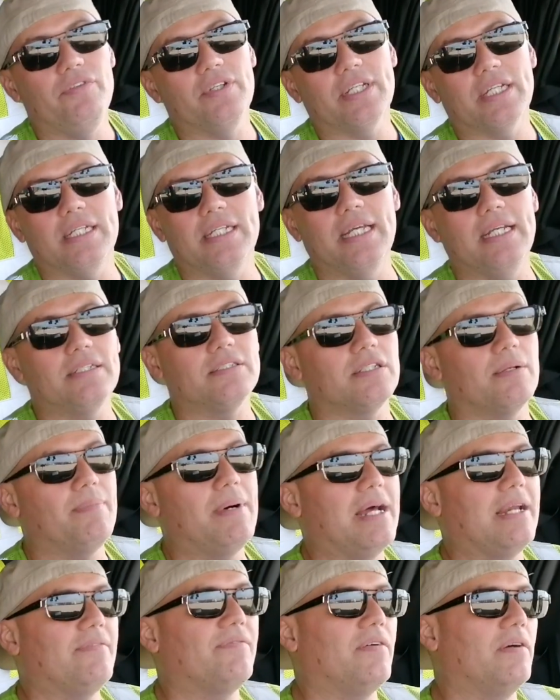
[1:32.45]
You could hit
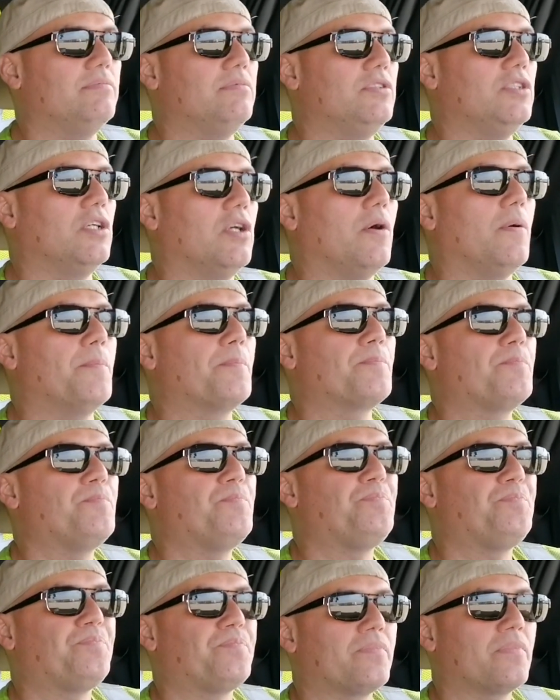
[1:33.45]
somebody from, you
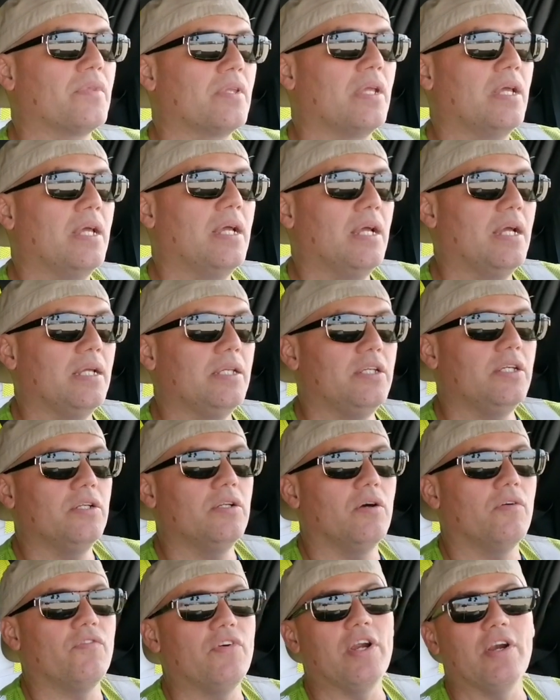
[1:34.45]

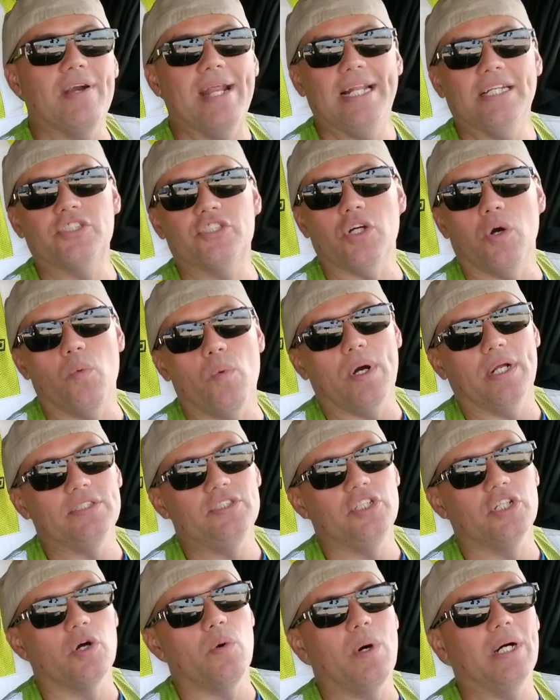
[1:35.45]
know, rear end someone.
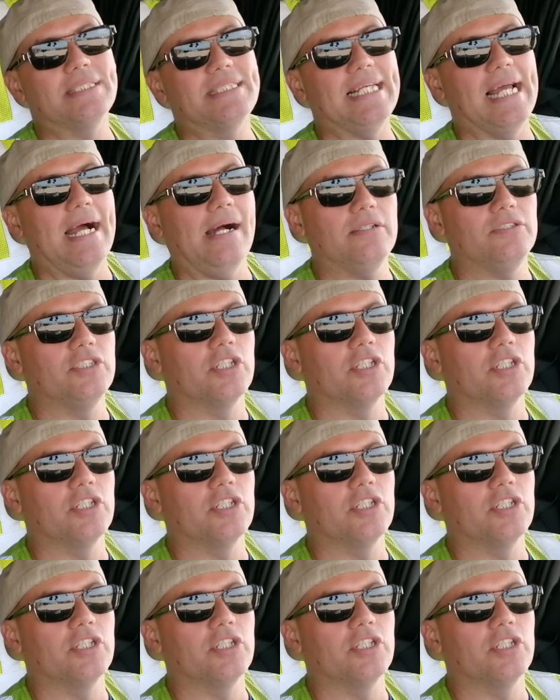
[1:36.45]
You don't want that.